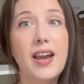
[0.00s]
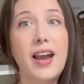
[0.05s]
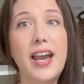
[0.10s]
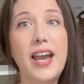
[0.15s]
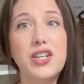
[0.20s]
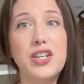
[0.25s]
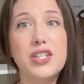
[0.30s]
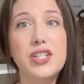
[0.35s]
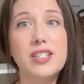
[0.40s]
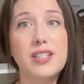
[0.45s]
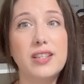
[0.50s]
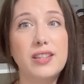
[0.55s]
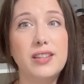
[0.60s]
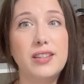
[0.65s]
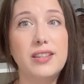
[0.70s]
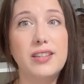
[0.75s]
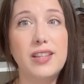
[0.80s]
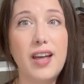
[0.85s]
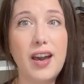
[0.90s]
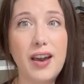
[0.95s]
I just
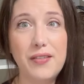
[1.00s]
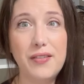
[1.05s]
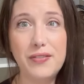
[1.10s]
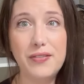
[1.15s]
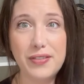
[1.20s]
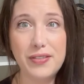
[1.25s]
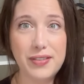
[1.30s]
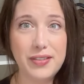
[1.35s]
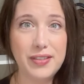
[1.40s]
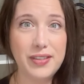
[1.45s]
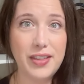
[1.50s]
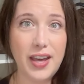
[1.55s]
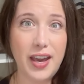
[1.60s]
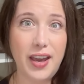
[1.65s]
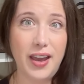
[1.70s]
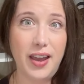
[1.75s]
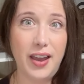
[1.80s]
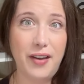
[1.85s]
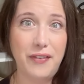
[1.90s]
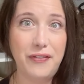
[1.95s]
love
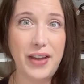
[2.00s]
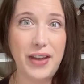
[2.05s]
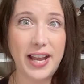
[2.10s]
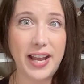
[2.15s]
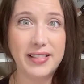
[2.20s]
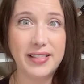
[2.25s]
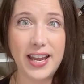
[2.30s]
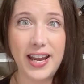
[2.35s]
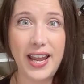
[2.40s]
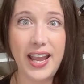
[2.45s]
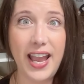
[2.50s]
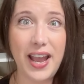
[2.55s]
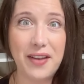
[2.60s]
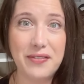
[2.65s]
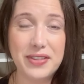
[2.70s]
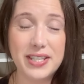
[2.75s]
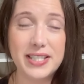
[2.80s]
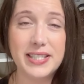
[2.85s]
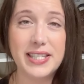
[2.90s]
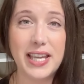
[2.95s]
the fact that I
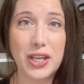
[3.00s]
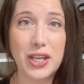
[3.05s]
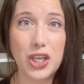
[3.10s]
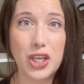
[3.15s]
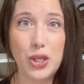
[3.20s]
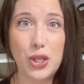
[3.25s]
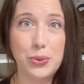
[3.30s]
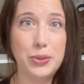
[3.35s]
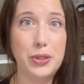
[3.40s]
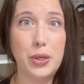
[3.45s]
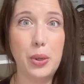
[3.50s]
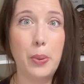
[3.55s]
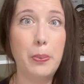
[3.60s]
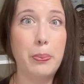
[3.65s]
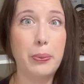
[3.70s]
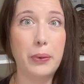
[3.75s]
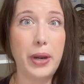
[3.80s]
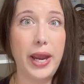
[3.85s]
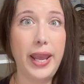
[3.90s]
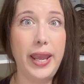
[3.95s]
have this like cute little
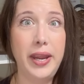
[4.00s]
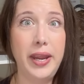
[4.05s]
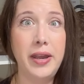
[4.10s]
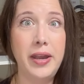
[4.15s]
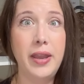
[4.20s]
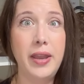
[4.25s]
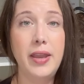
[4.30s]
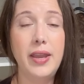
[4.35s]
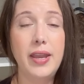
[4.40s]
braid.